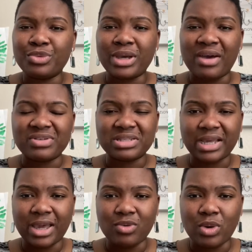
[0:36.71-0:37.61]
We have a
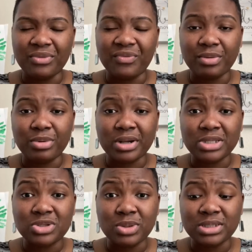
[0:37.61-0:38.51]
second one February
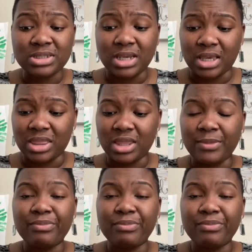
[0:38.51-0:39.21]
20th